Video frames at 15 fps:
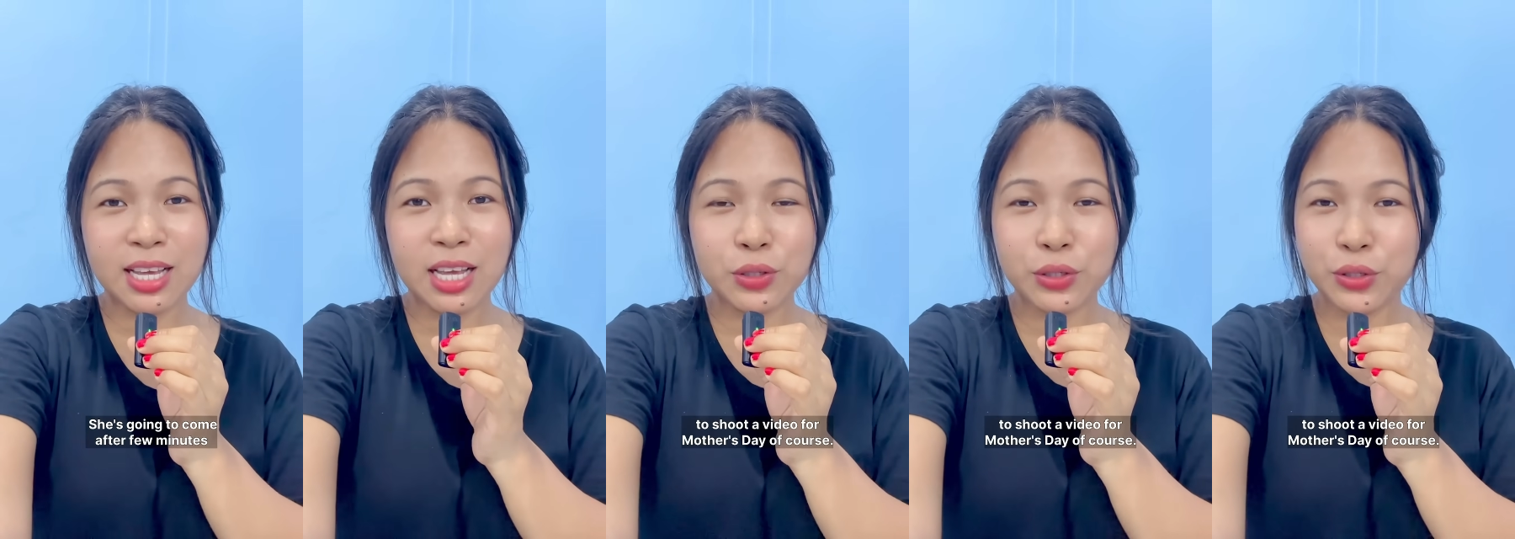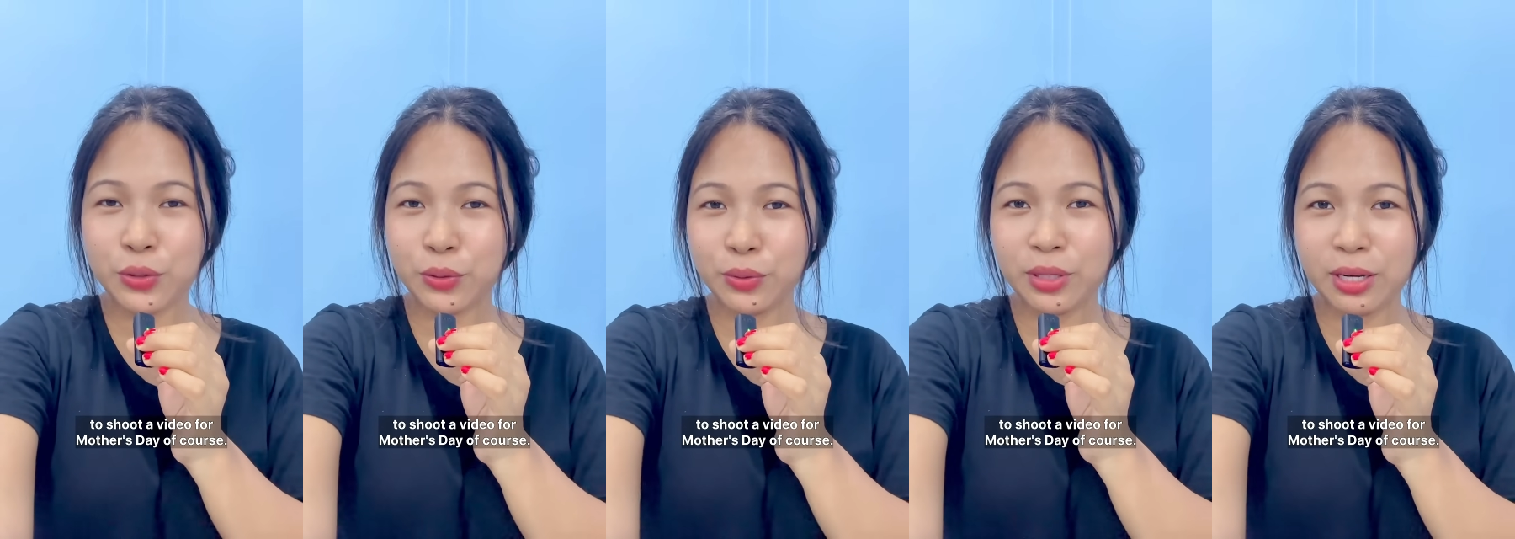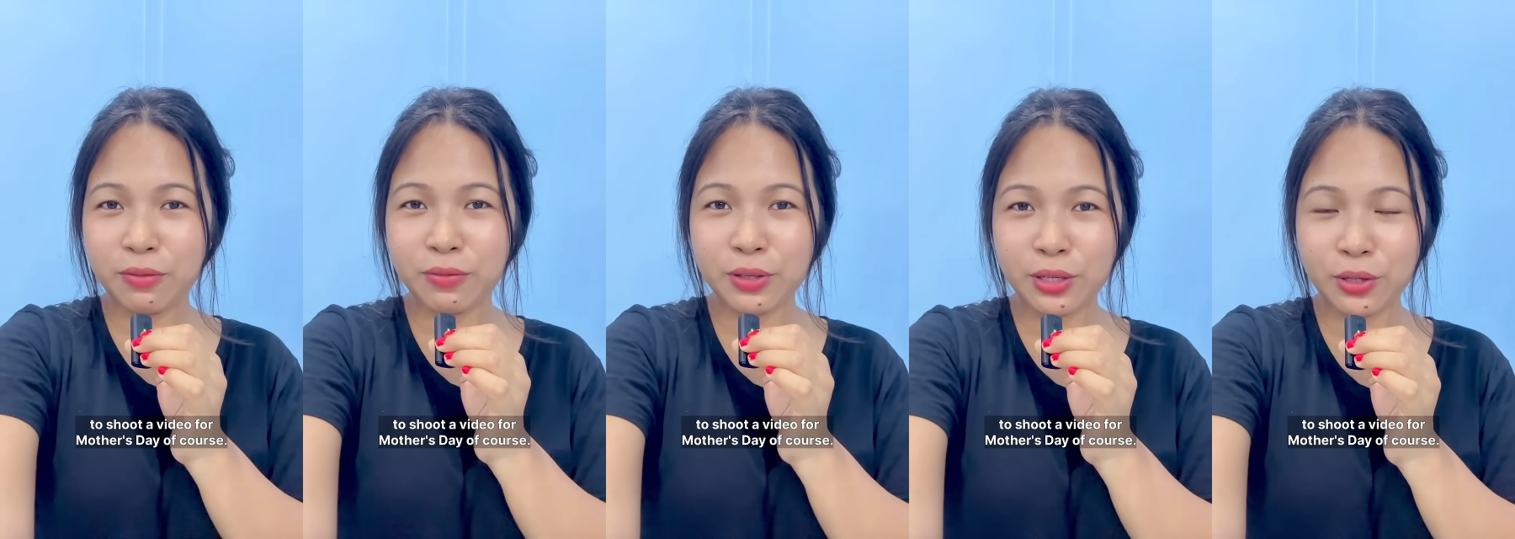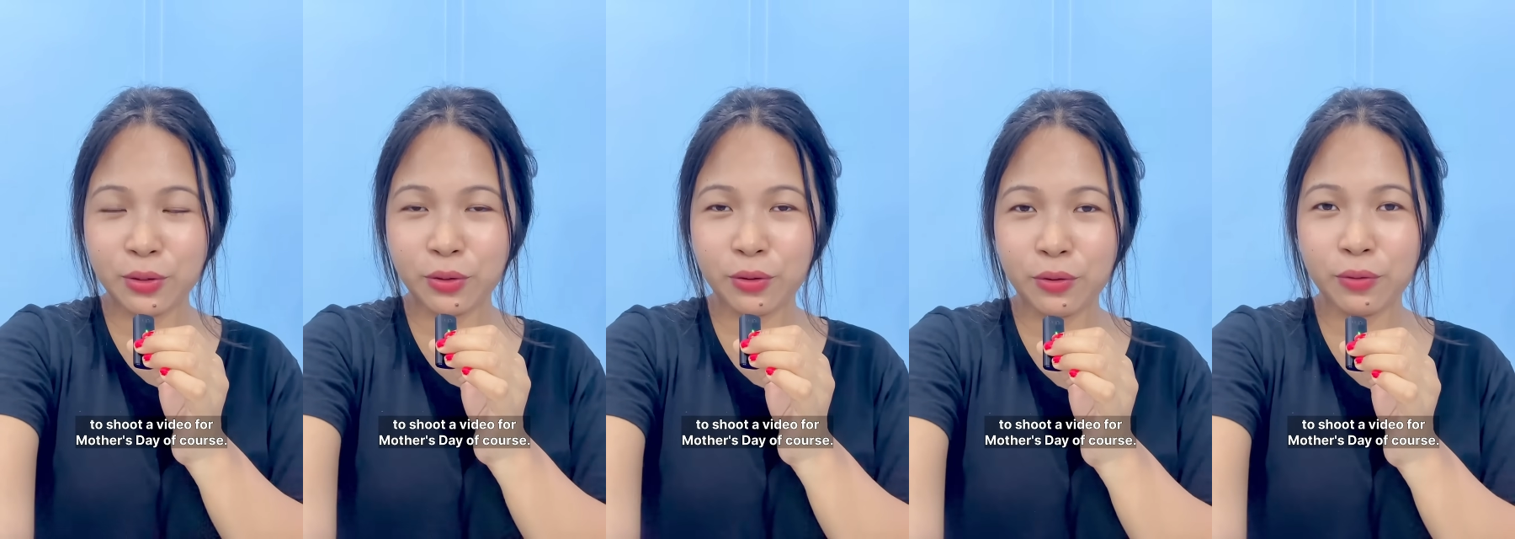to shoot a
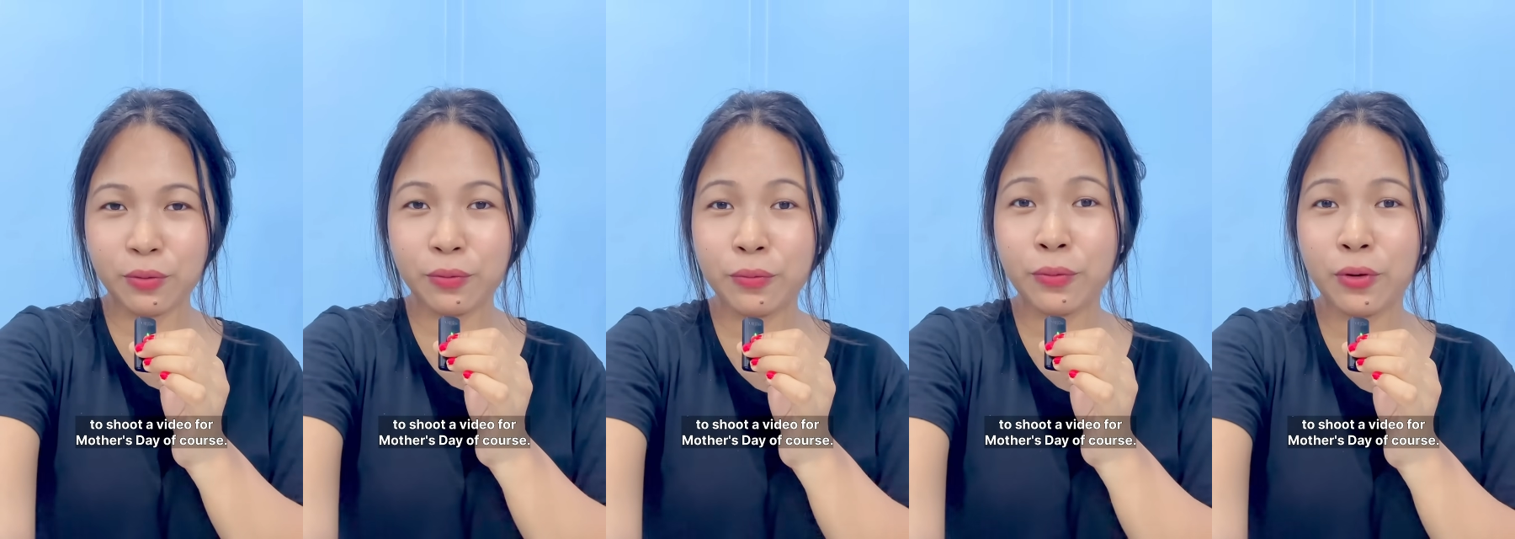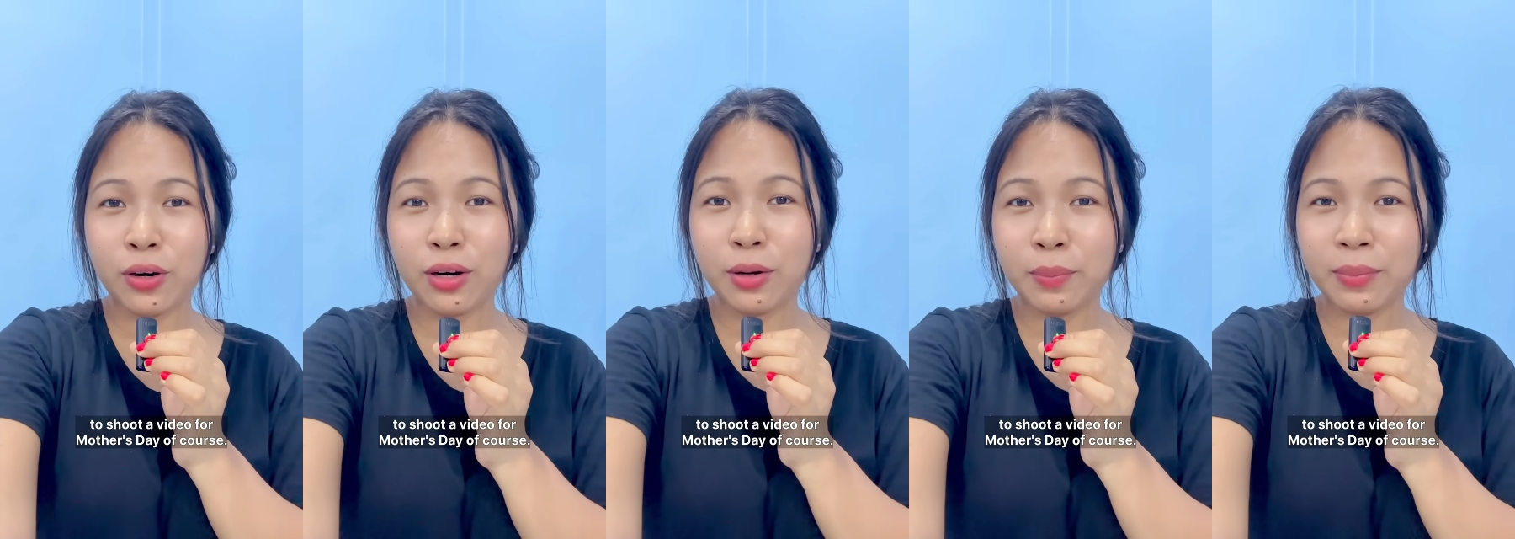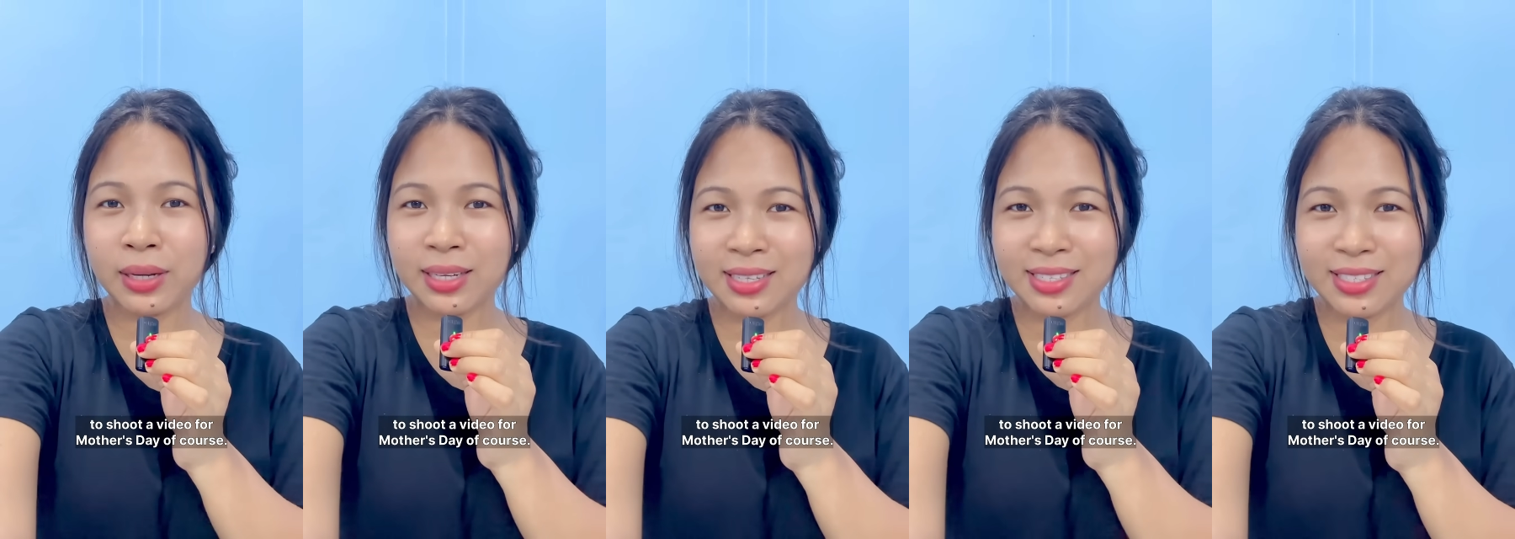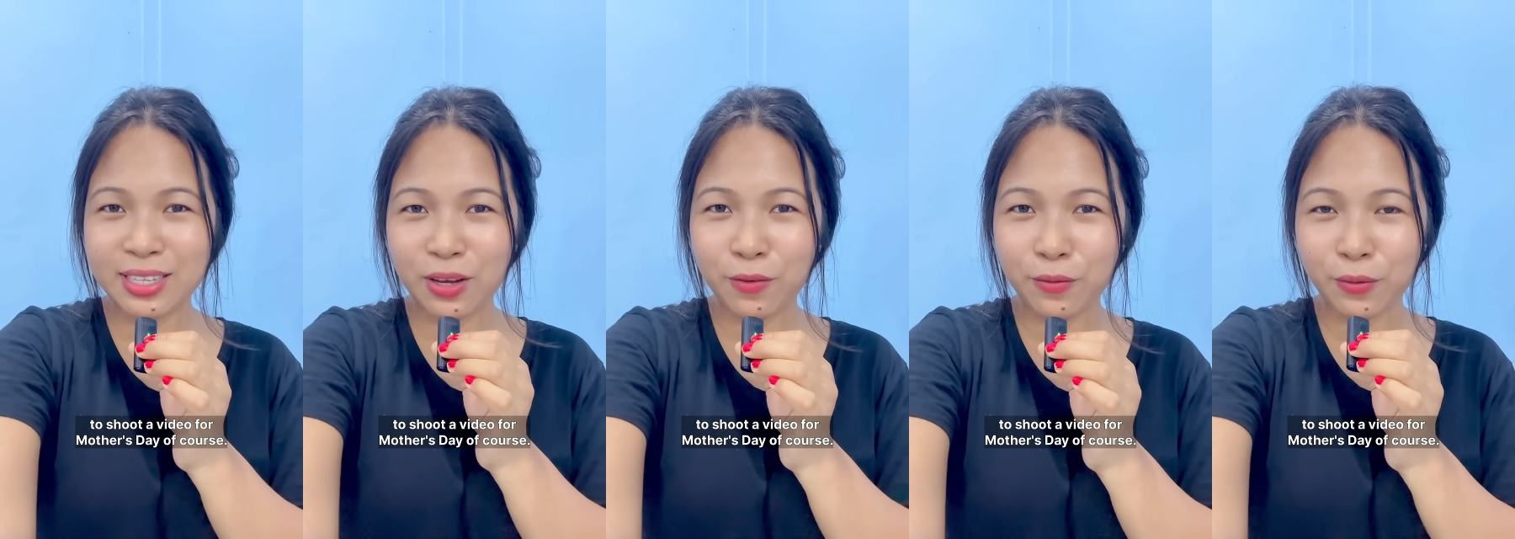video for Mother's
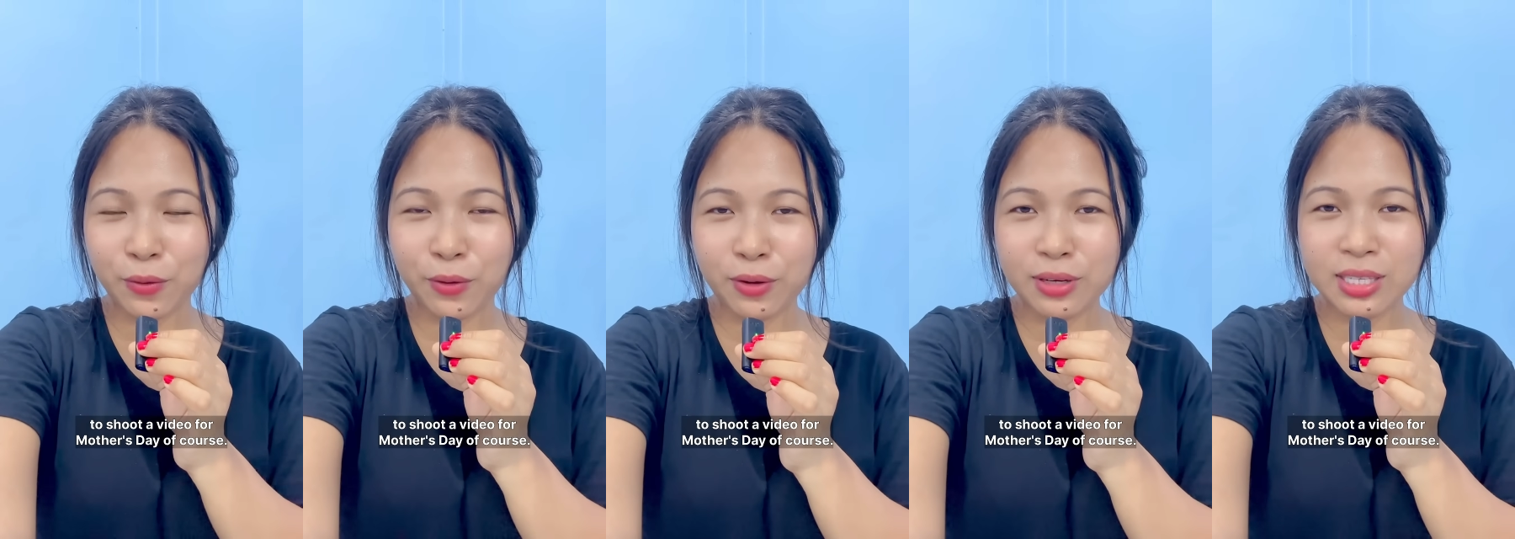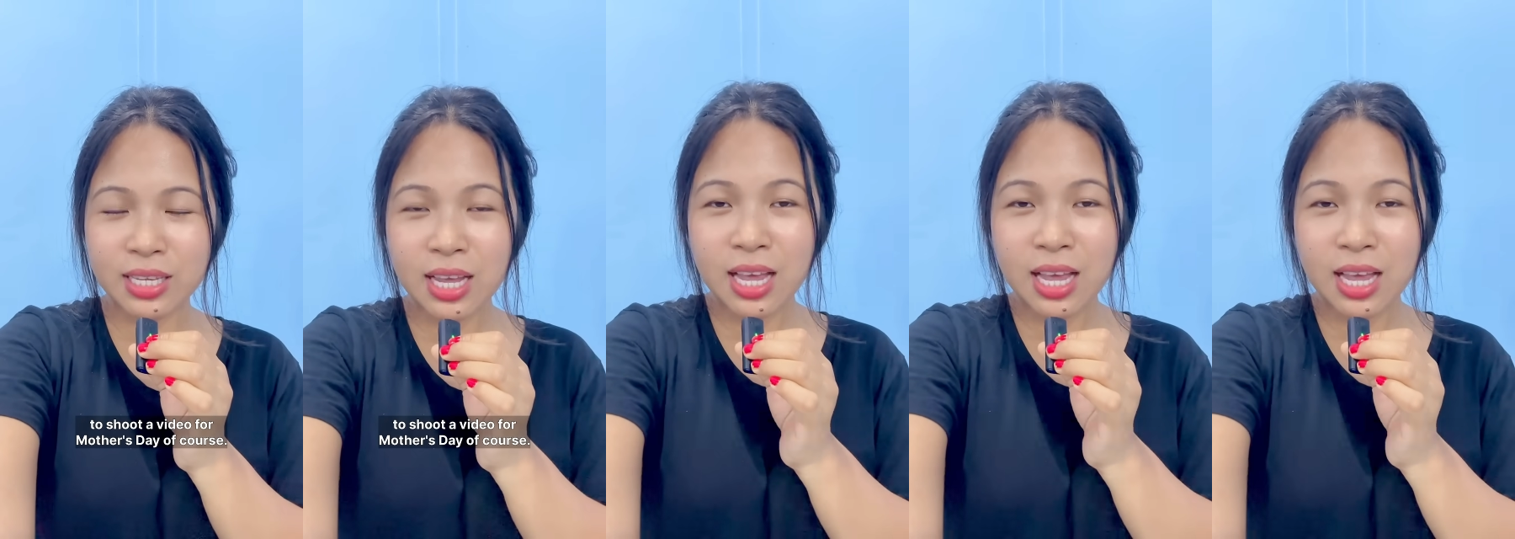Day, of course.